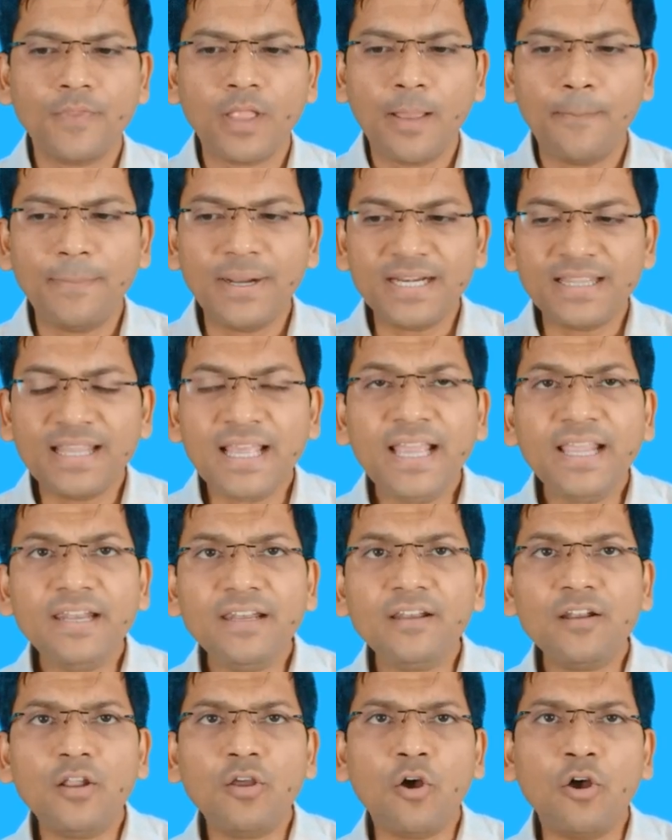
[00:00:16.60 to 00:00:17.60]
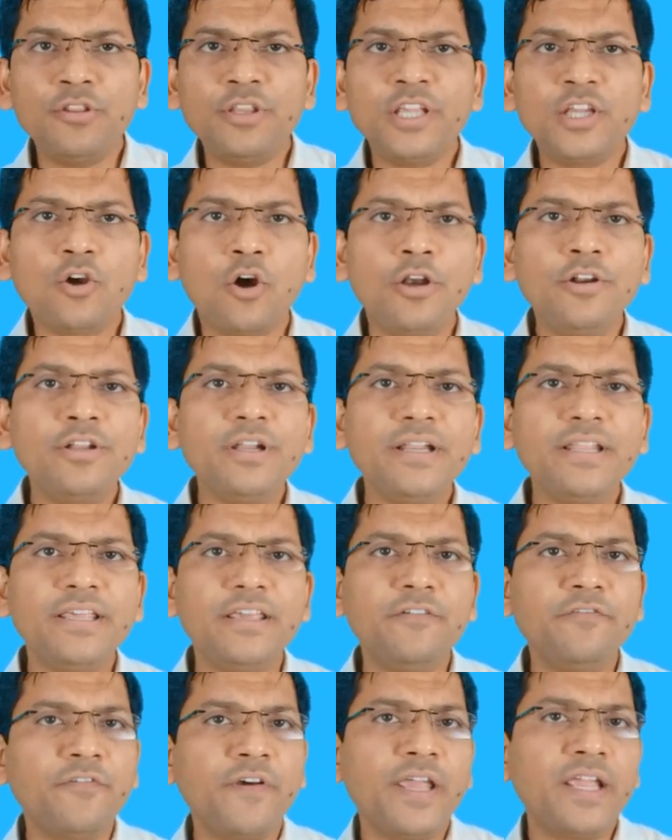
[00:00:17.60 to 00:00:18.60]
But then, on the
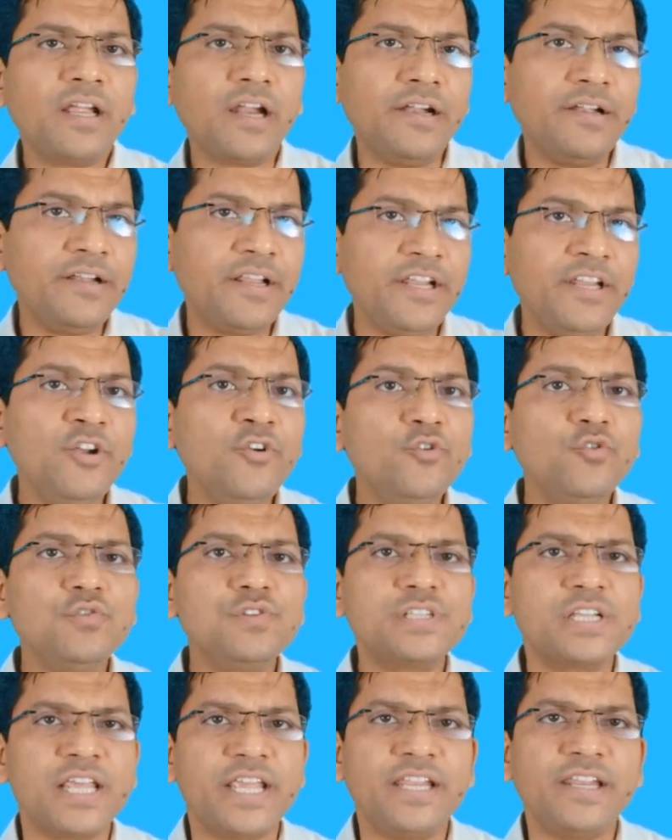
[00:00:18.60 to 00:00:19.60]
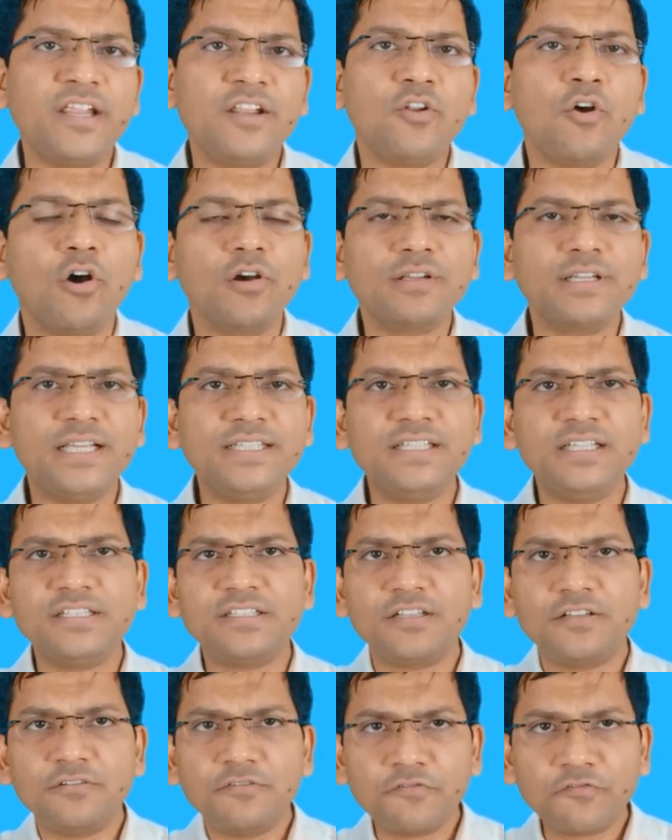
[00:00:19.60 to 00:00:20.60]
contrary, if I continue to stay in an
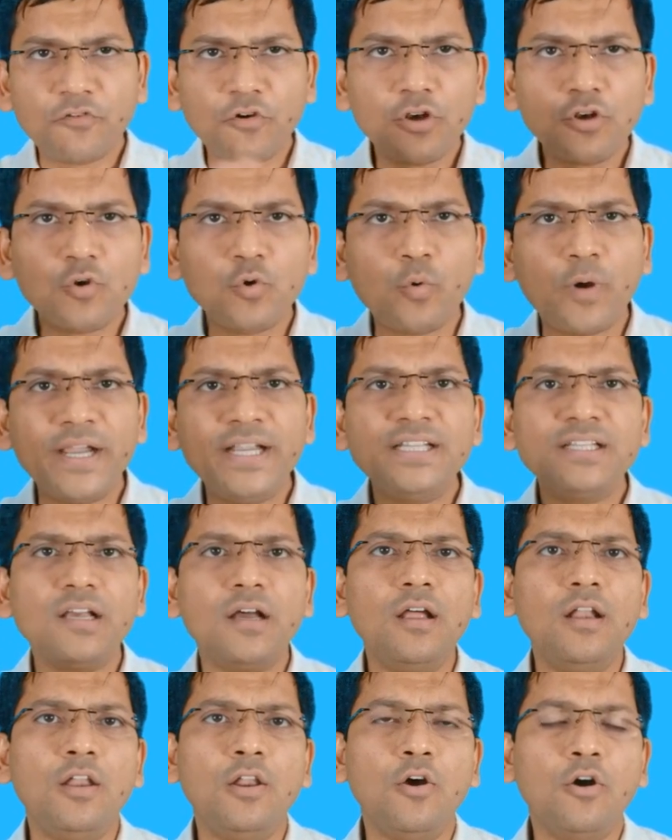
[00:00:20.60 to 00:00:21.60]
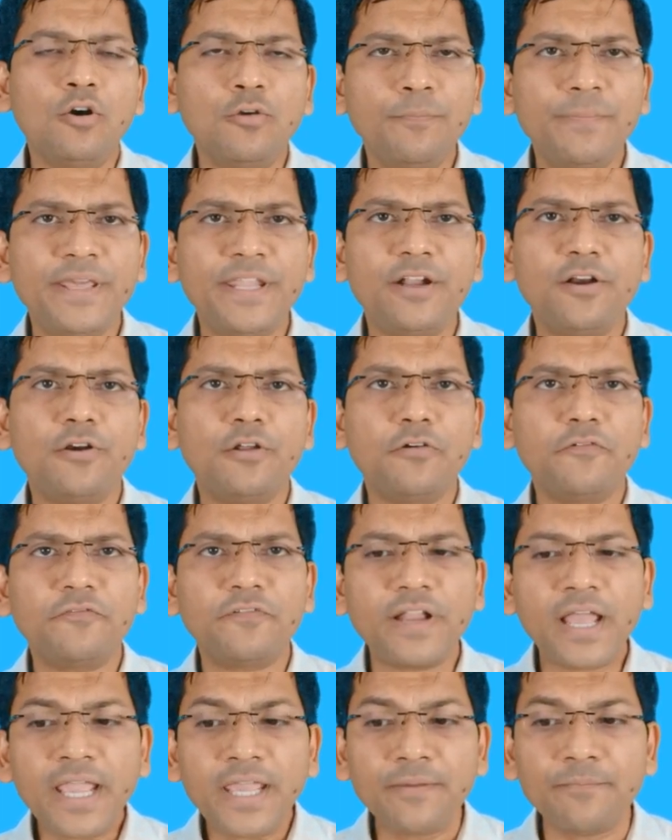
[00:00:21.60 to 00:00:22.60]
organization for quite a long period of
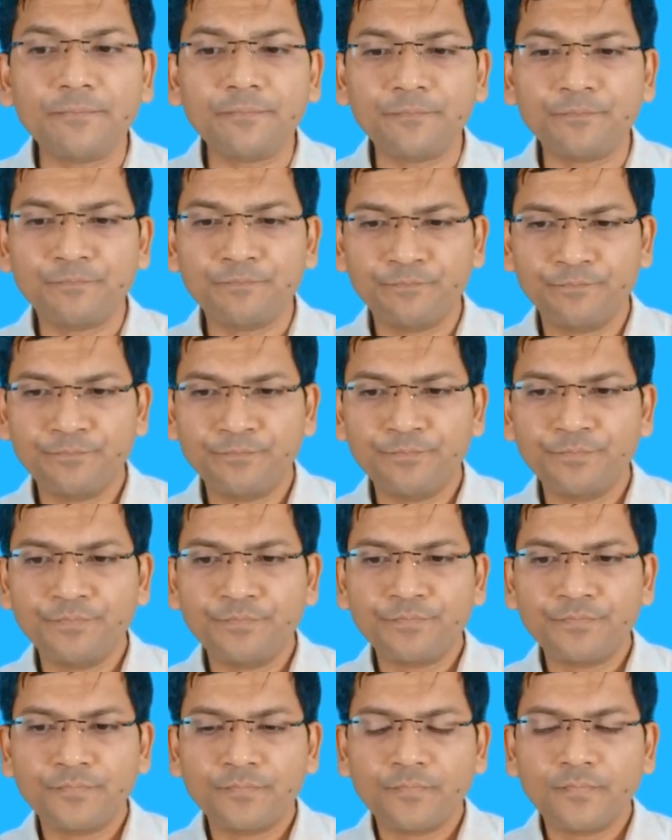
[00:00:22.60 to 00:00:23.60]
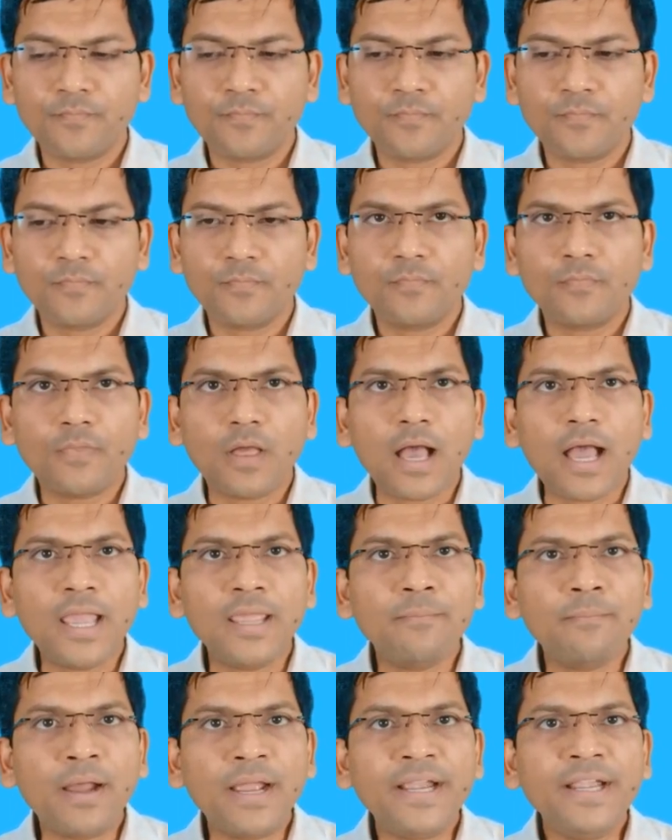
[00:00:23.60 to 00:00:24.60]
time, I
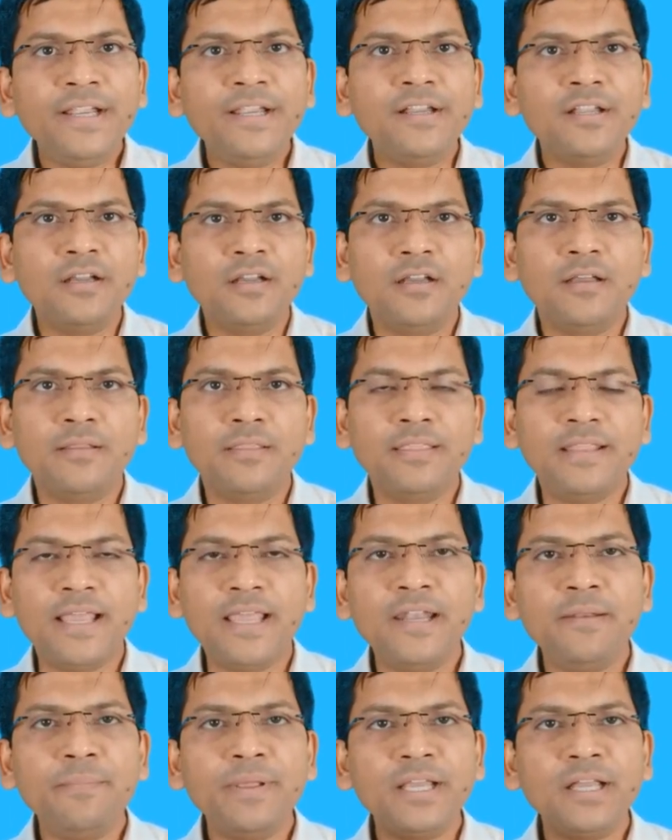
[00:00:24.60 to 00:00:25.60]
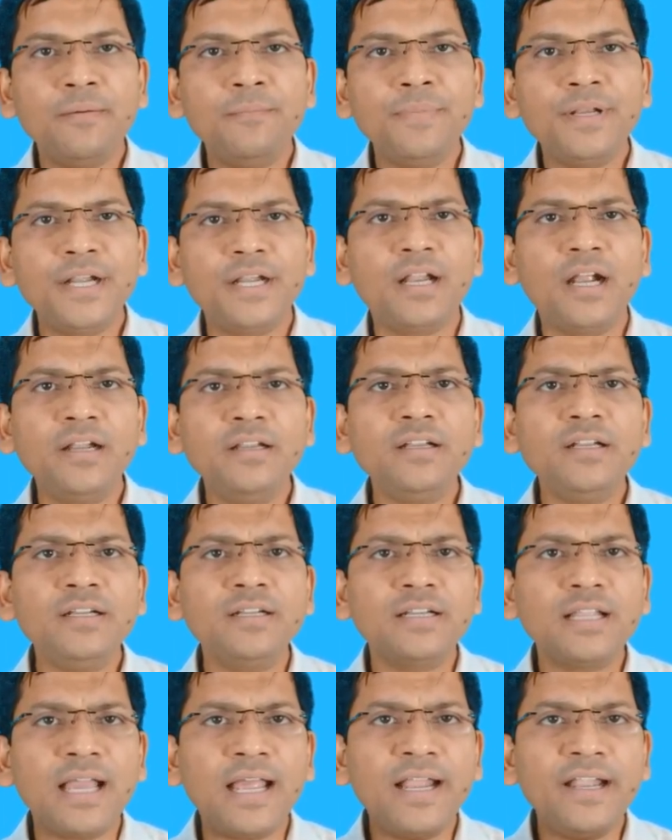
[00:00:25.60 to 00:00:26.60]
might then become
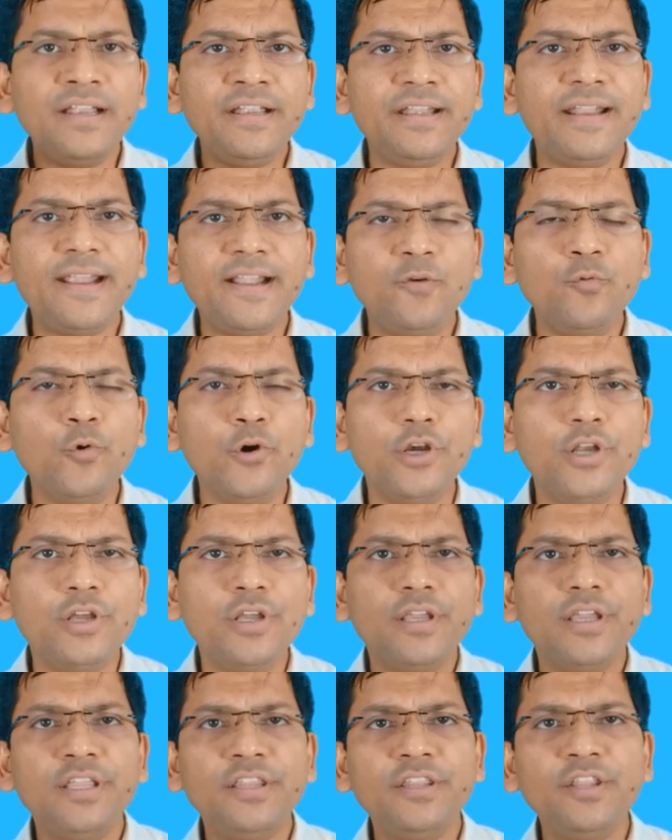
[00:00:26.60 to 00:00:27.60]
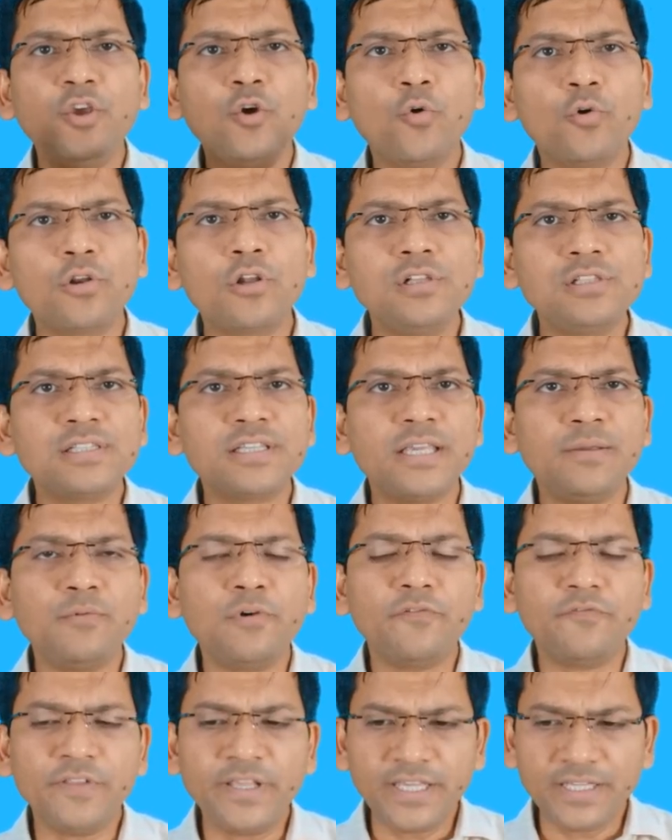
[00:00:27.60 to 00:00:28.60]
redundant and deadwood in the overall scheme
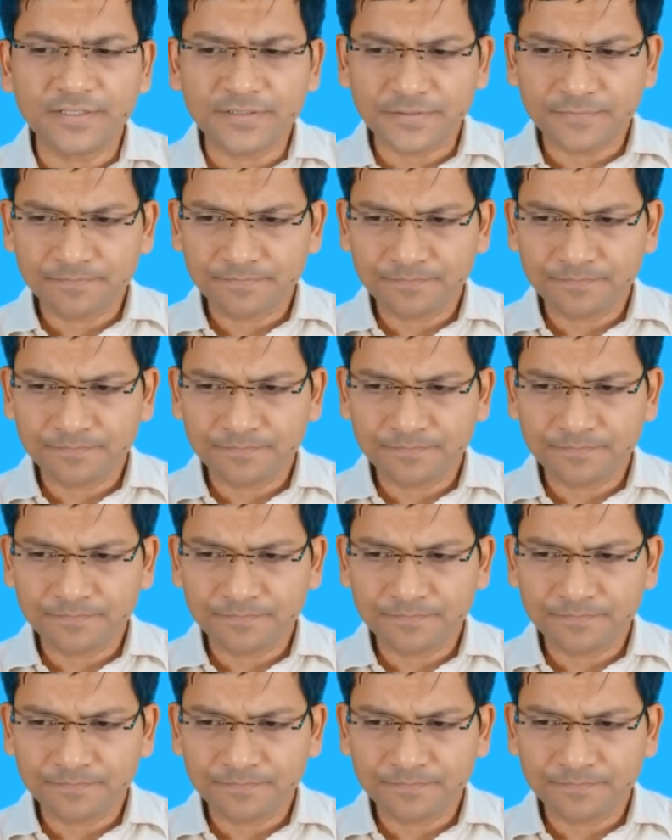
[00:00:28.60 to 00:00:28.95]
of things.